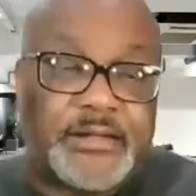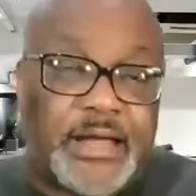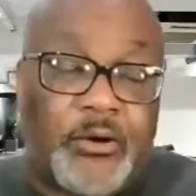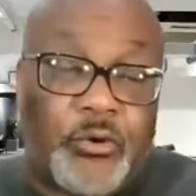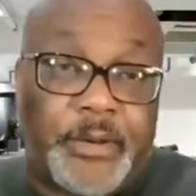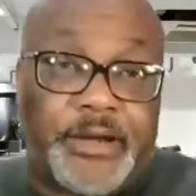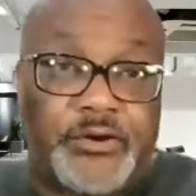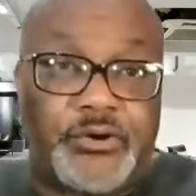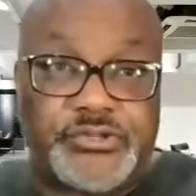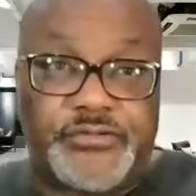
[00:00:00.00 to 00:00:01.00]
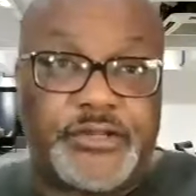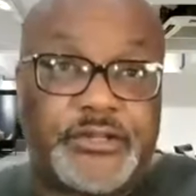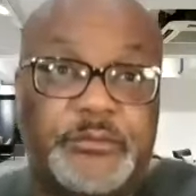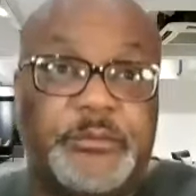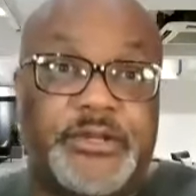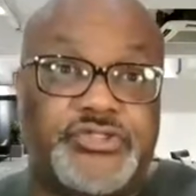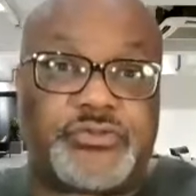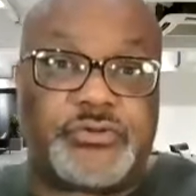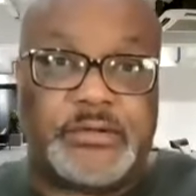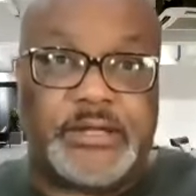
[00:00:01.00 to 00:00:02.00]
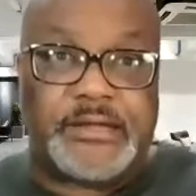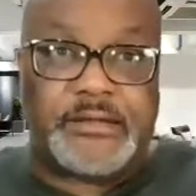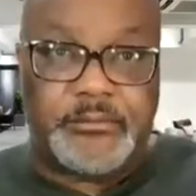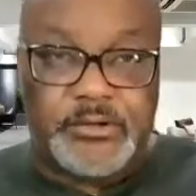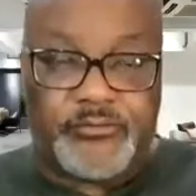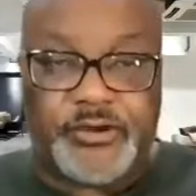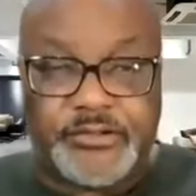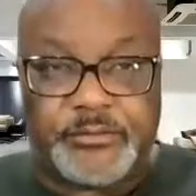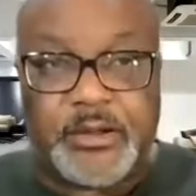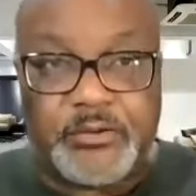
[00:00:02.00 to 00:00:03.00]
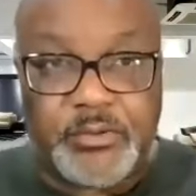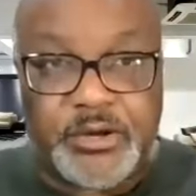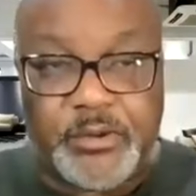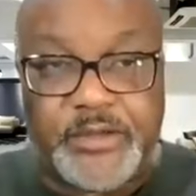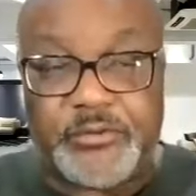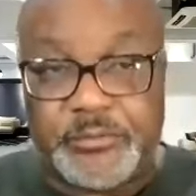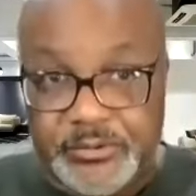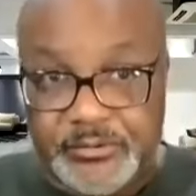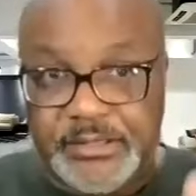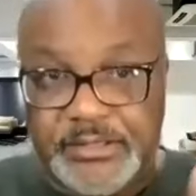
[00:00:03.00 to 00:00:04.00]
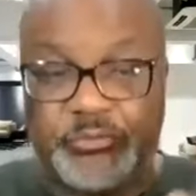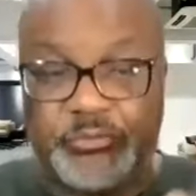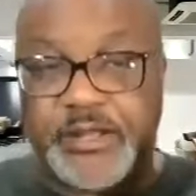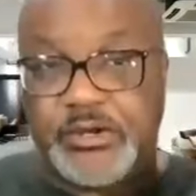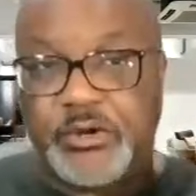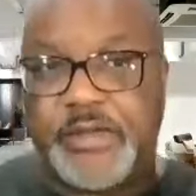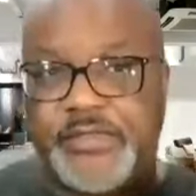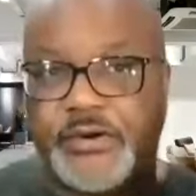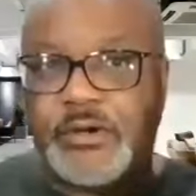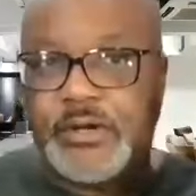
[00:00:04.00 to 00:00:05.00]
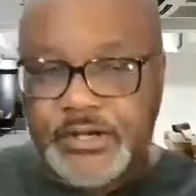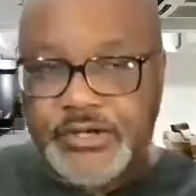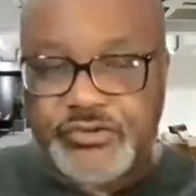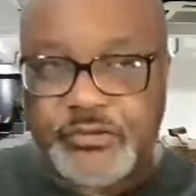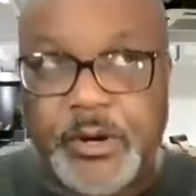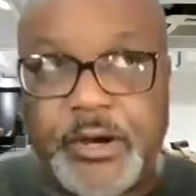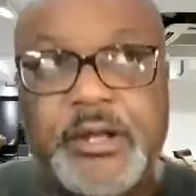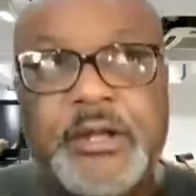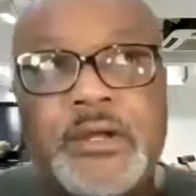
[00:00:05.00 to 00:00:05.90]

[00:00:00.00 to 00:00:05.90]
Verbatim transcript: I hope I didn't hurt your feelings, but it's true. Like your friends probably run away from you, and you probably know that though, because you're smart.